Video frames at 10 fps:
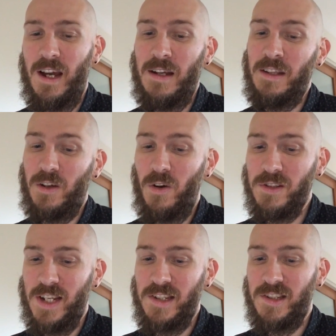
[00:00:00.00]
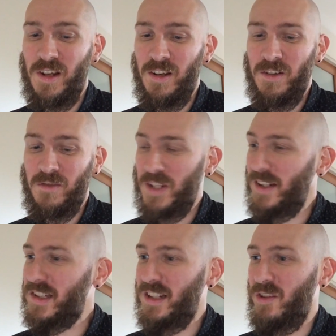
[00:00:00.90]
In the contest. Tell
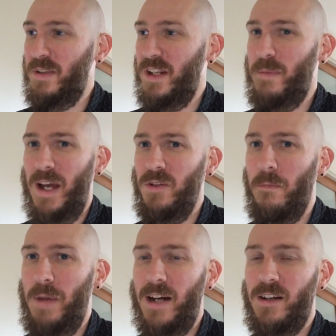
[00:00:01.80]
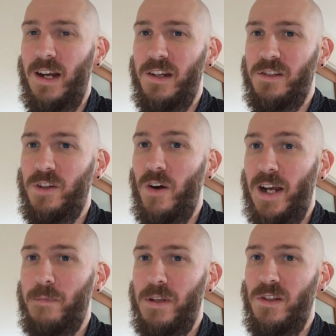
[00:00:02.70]
us a little bit about your background
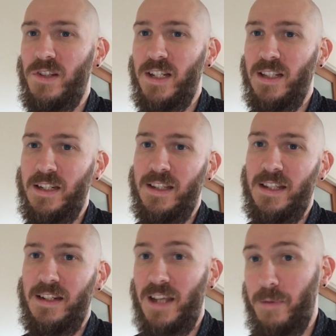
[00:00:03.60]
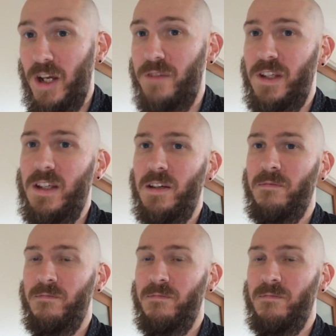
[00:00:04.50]
growing up in New Zealand and then coming over here.